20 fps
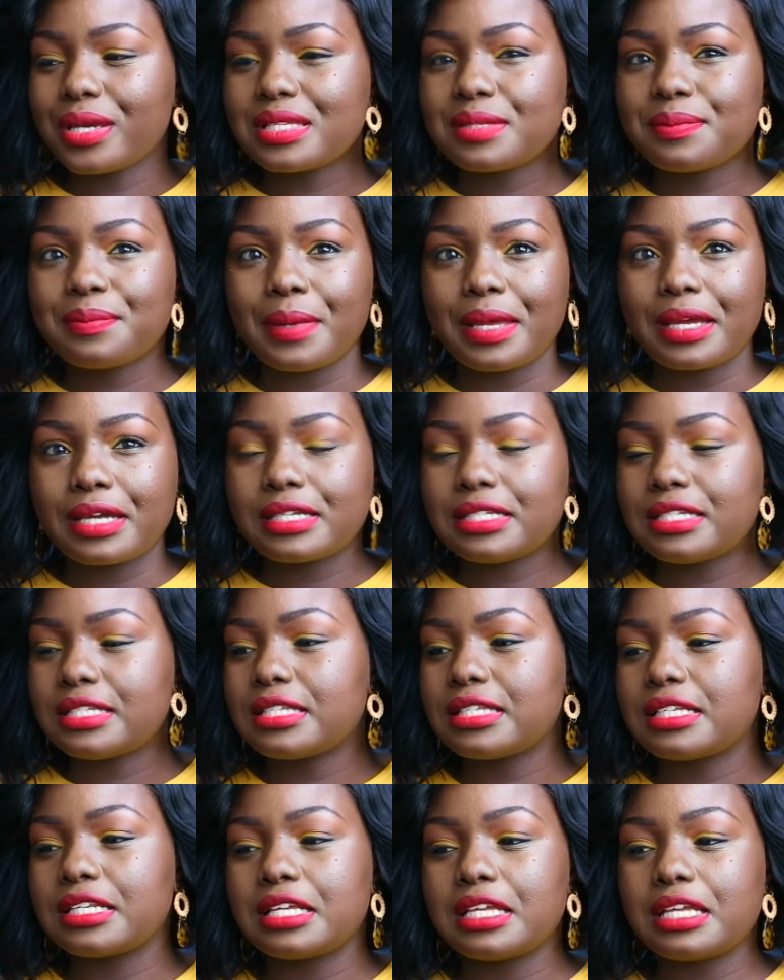
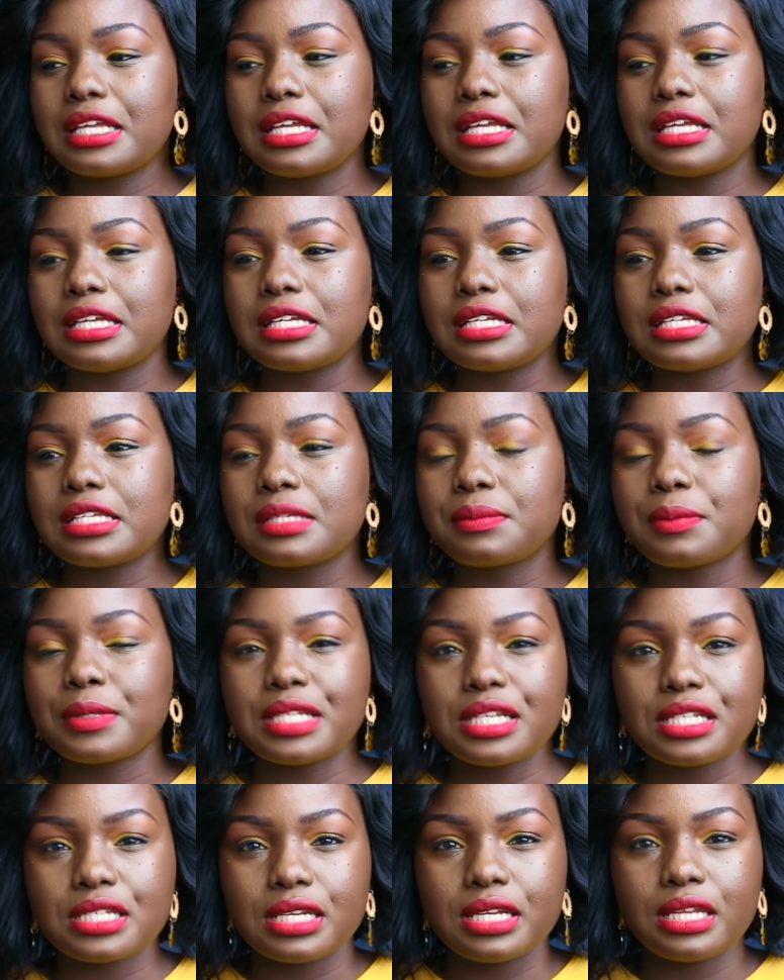expect is
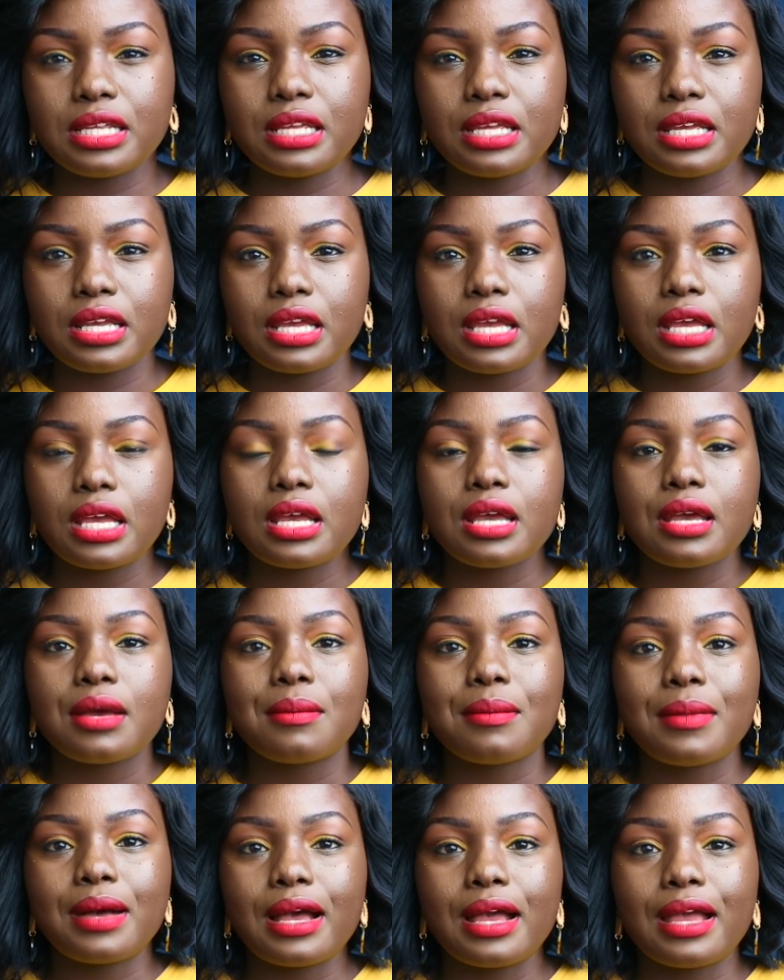potentially
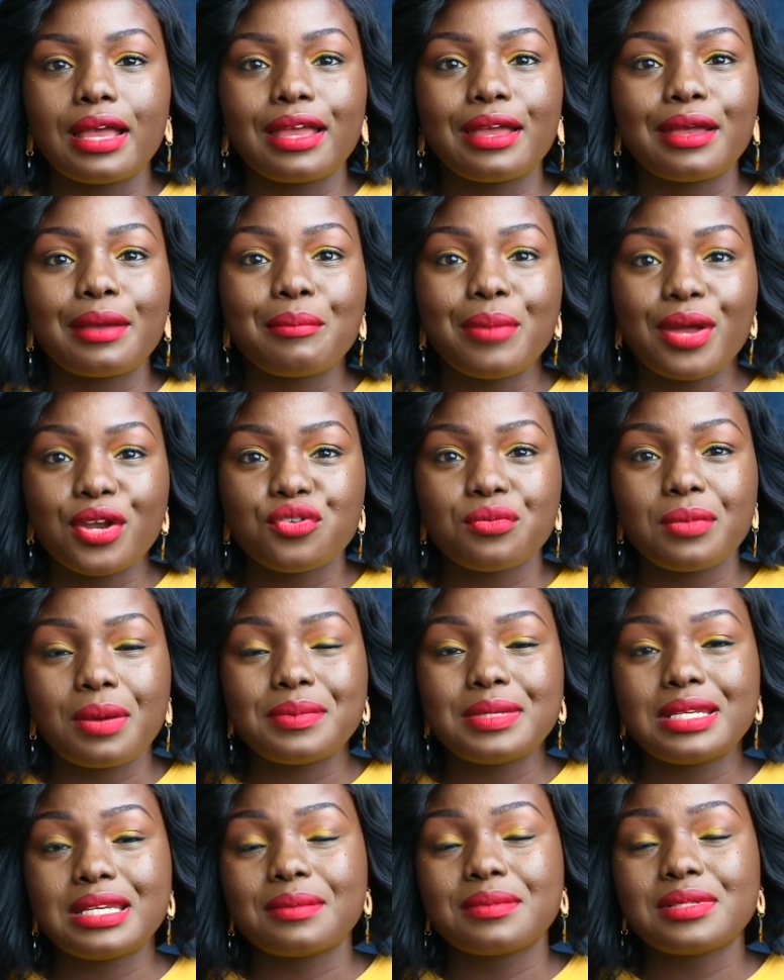my bedroom
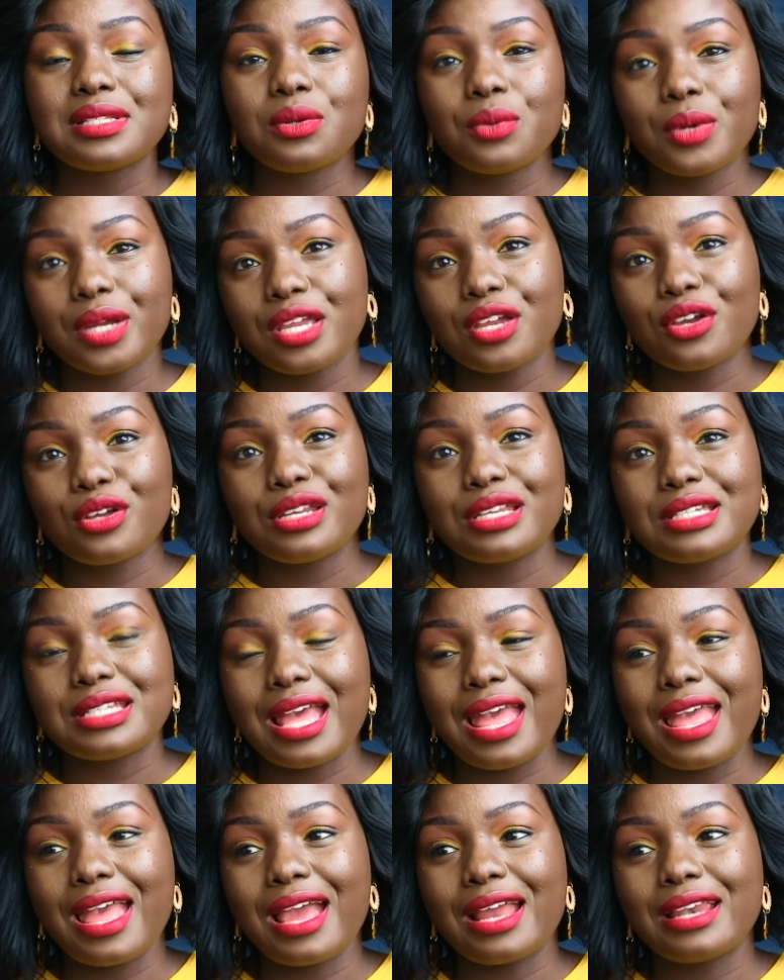update i'm still working on
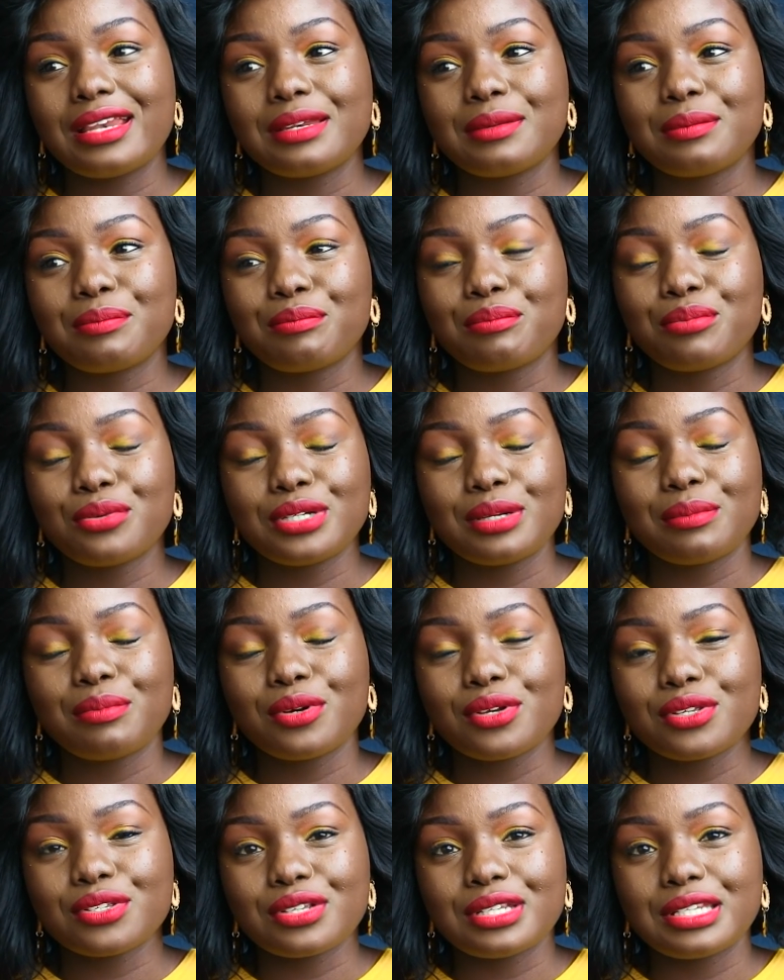it i had put a
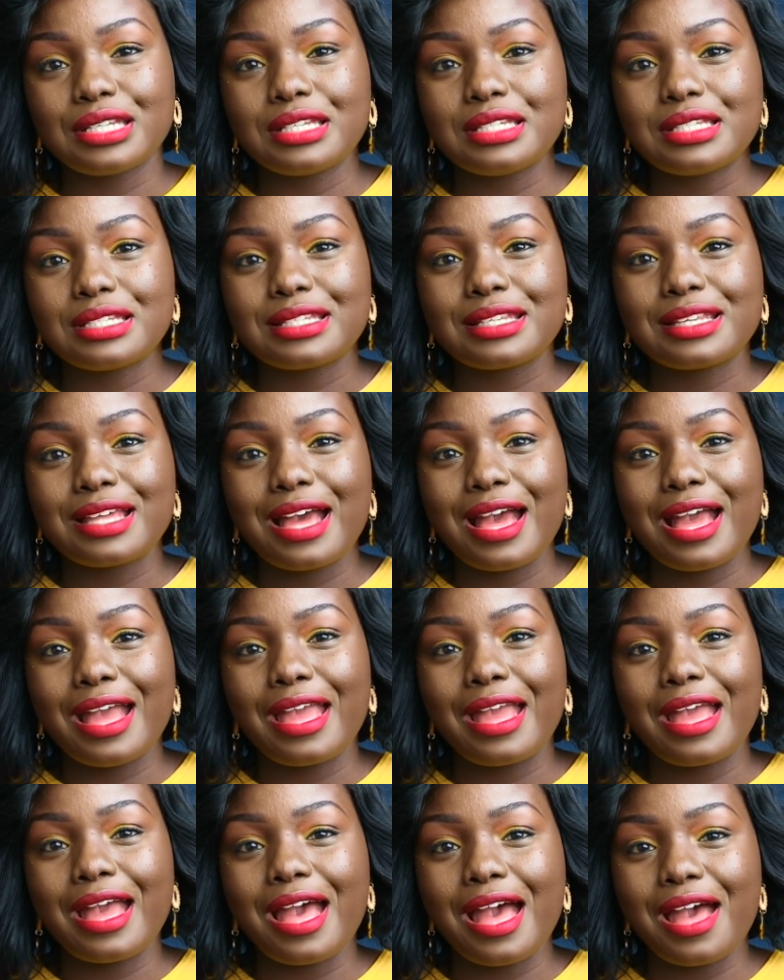pause on it.
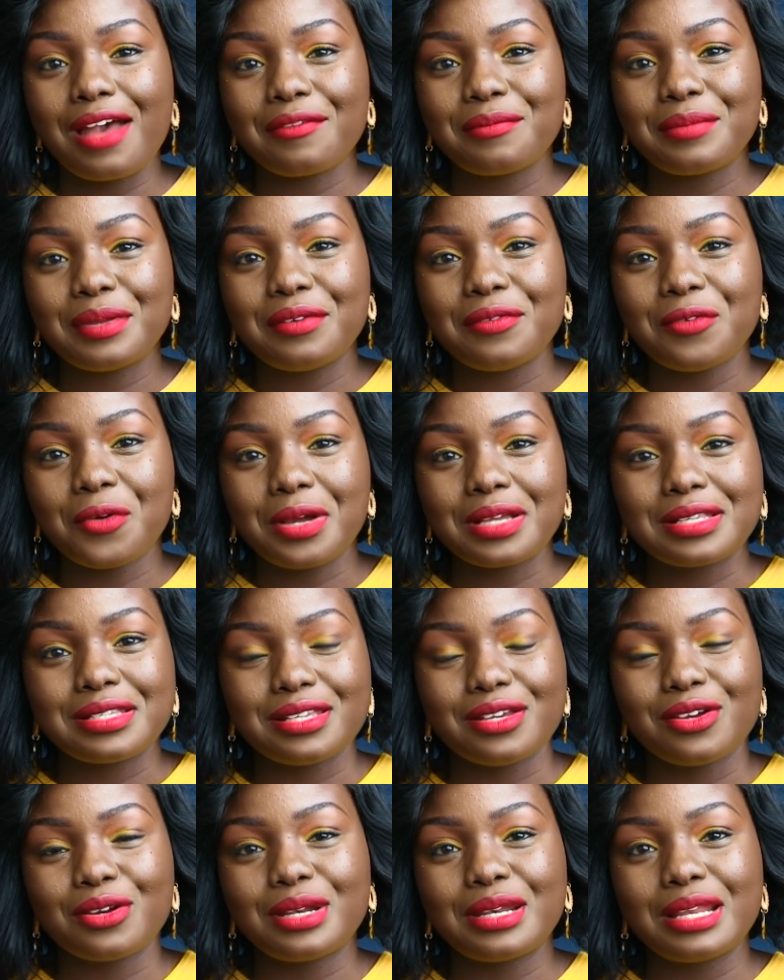I have been
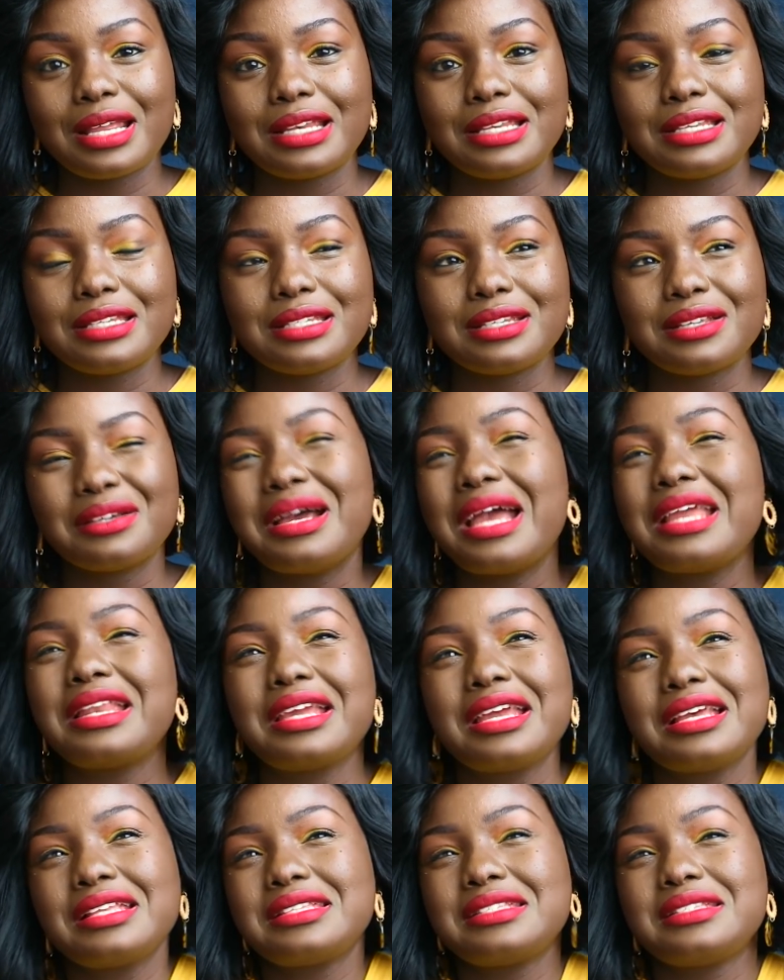focusing on, a, I
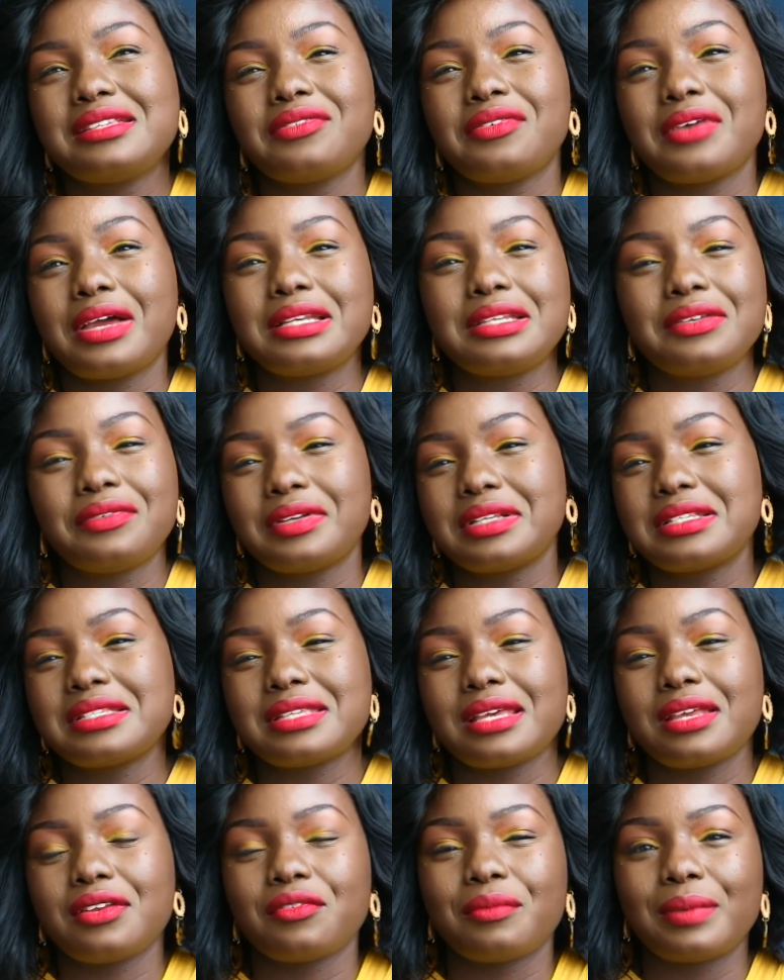guess, diff a different
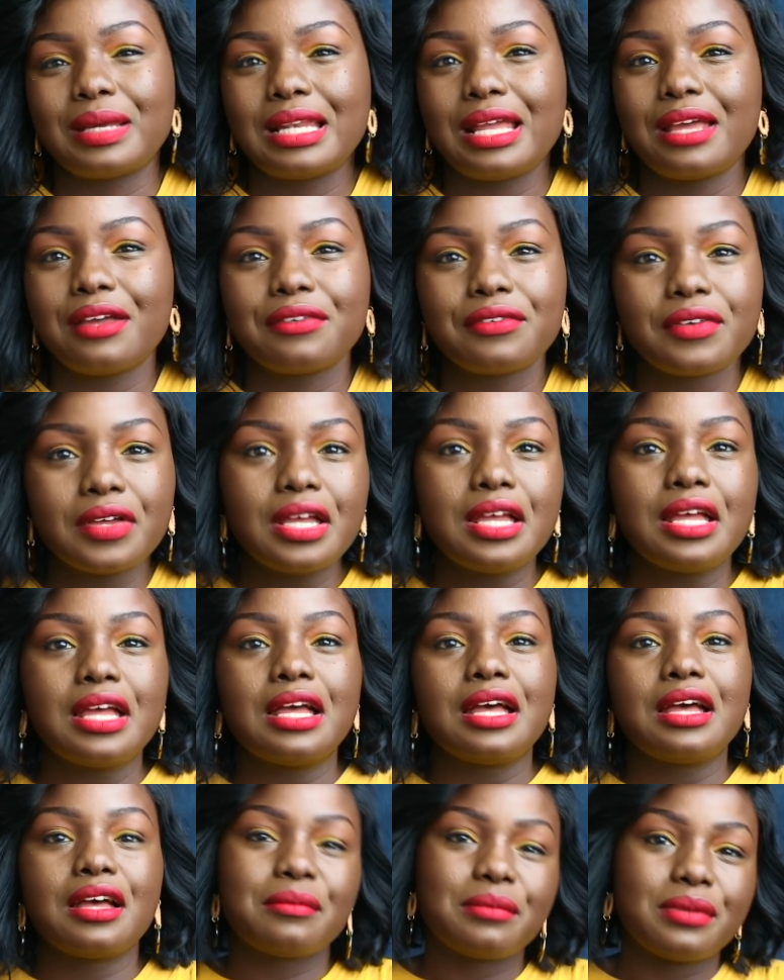side of my life.
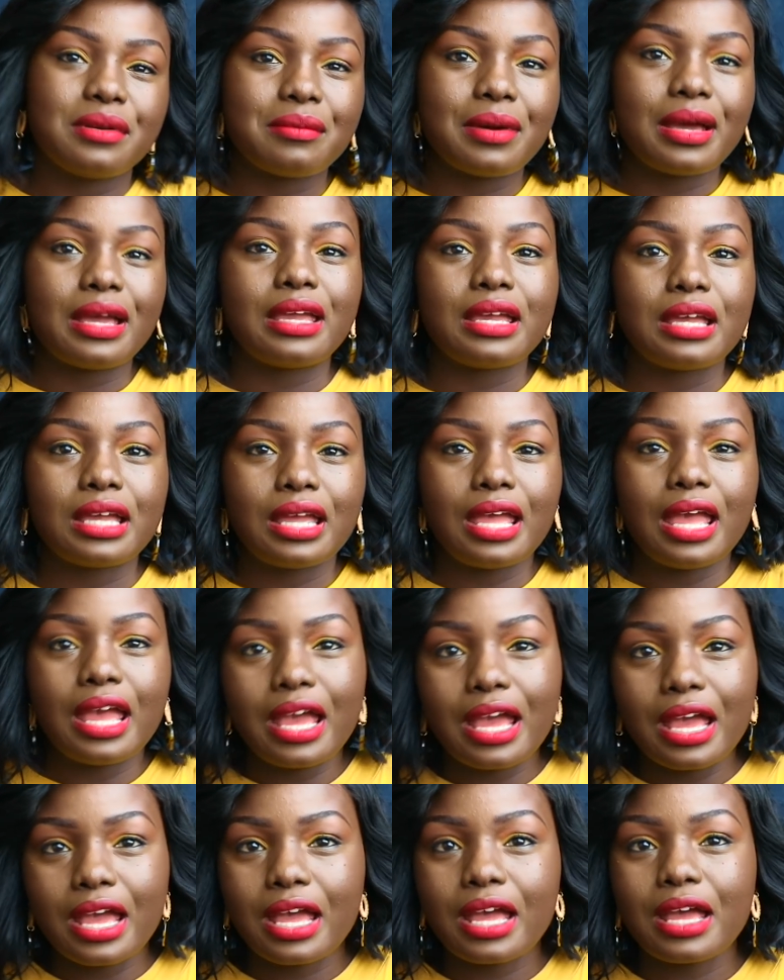I've been buying
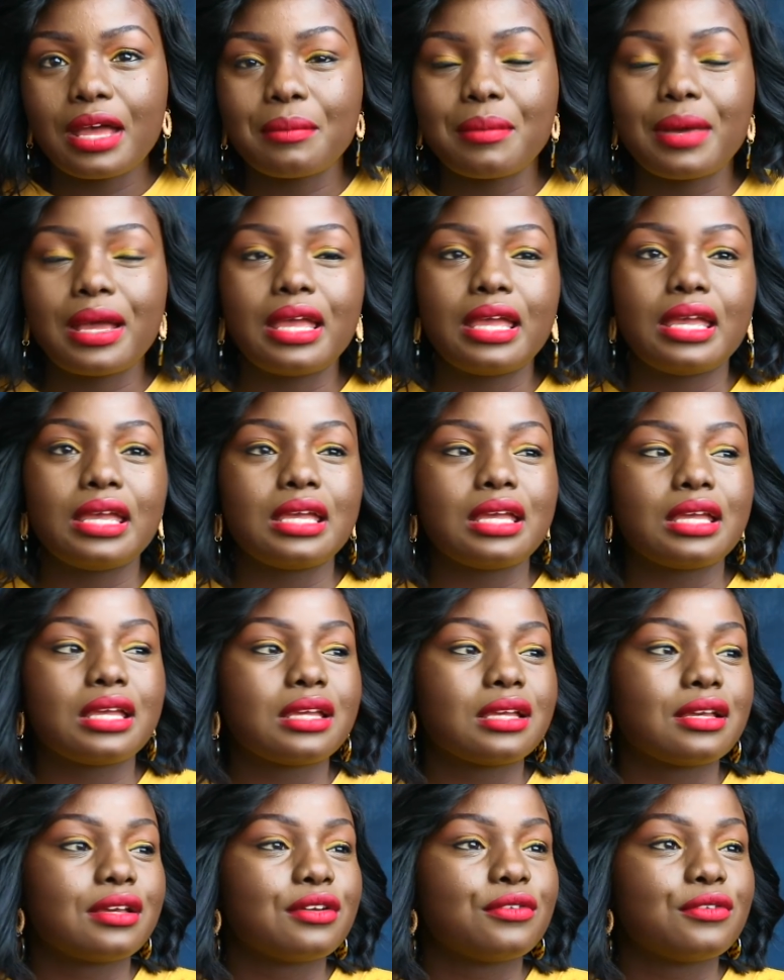hair, buying